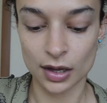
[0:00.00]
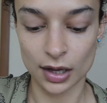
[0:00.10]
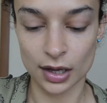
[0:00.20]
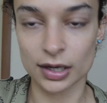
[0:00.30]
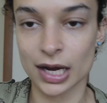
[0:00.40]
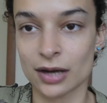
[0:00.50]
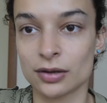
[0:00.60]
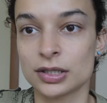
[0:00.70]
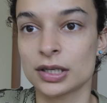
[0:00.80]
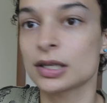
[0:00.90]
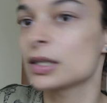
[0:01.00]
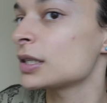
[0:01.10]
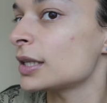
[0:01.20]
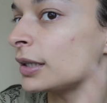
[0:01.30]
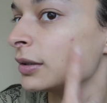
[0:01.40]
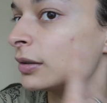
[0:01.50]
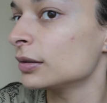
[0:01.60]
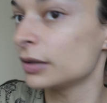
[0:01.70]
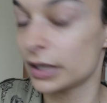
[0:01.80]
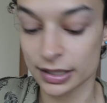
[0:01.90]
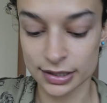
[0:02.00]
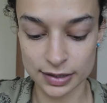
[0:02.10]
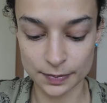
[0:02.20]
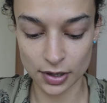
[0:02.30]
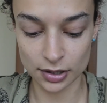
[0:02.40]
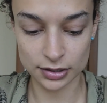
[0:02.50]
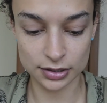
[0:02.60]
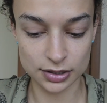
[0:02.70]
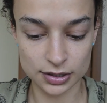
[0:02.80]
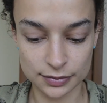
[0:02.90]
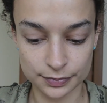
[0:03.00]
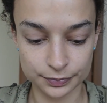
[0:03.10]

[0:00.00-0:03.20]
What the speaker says: And now to conceal these spots,